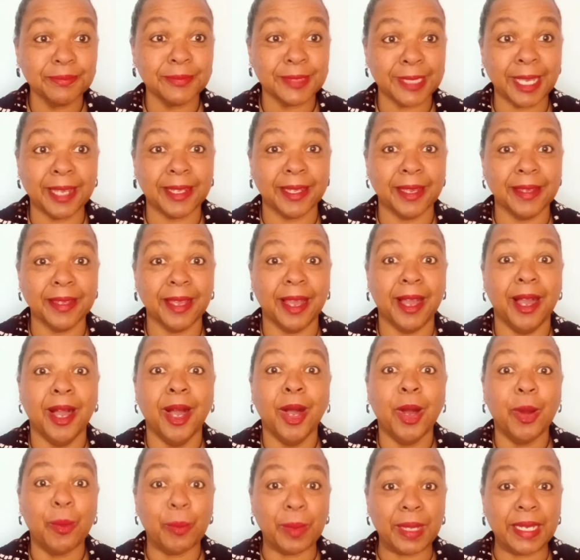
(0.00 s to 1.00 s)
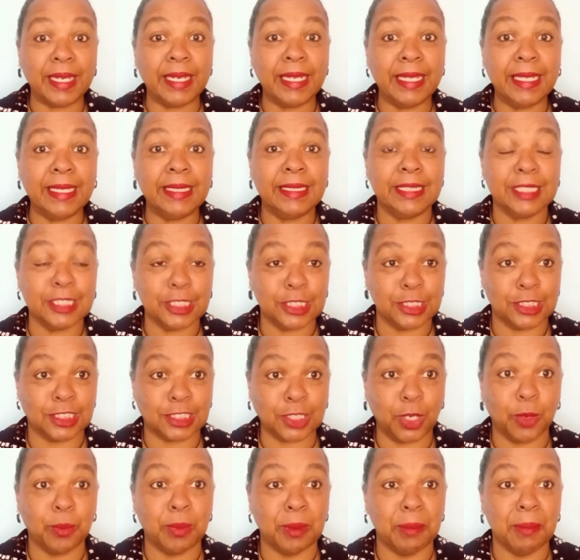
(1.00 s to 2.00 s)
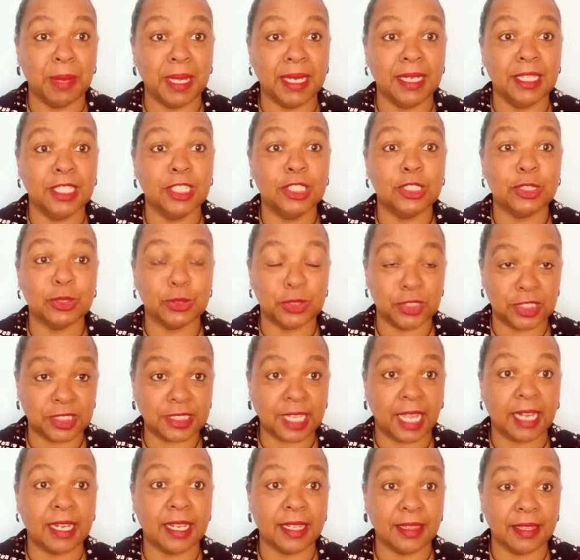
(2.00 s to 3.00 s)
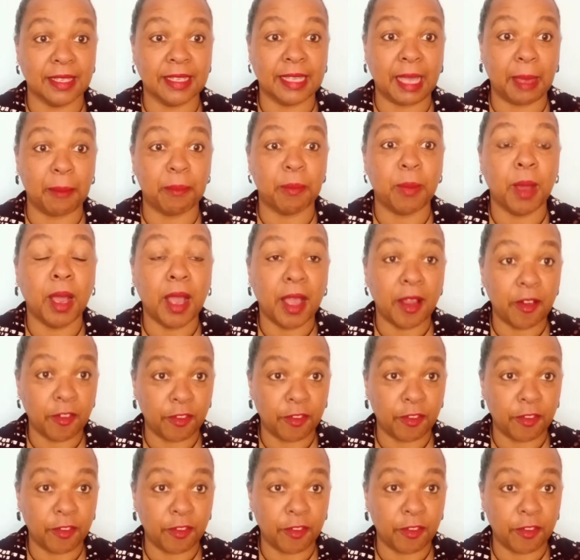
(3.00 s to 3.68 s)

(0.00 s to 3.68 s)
Ja. We need sober men to stand in the gap